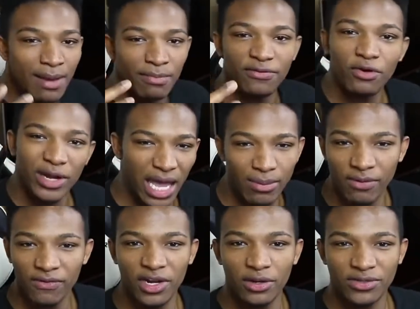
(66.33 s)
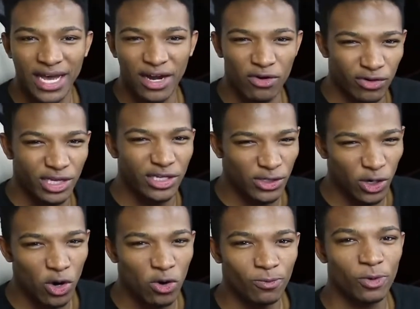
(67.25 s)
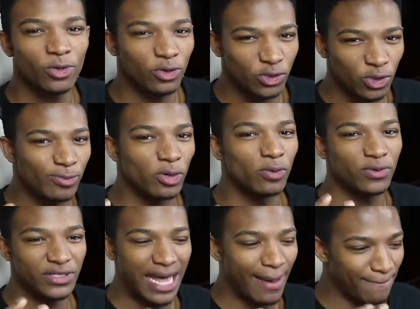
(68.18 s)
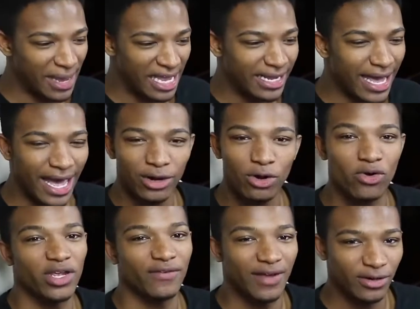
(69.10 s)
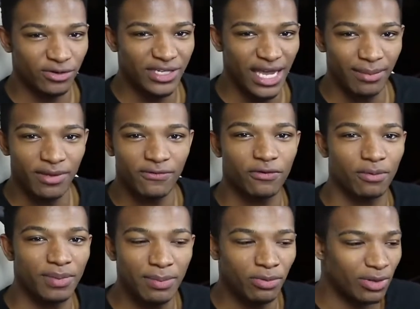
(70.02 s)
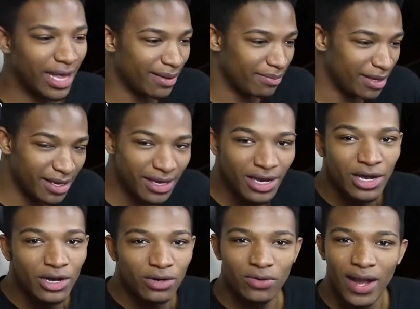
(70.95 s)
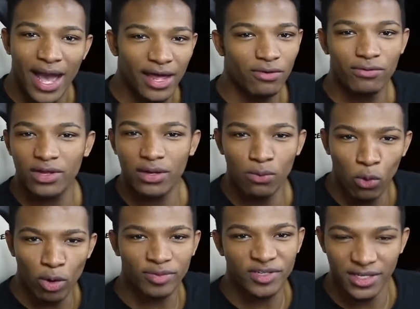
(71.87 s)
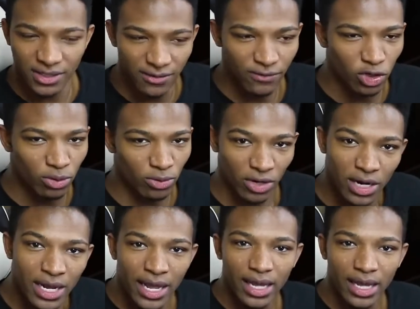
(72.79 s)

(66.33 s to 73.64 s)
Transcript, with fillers: Before gaming videos kind of really took over, YouTube Poop was that main category of entertainment for people like me who had a really warped sense of humor.